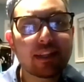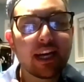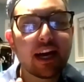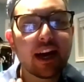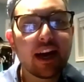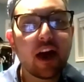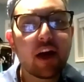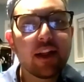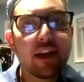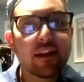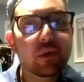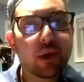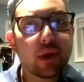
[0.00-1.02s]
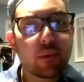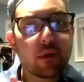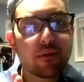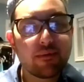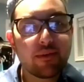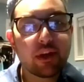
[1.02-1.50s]
but uh, are you allowed to do
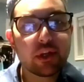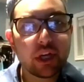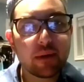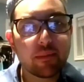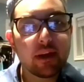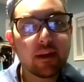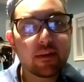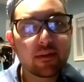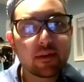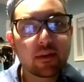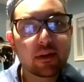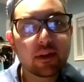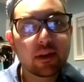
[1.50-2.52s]
that with fish and meat?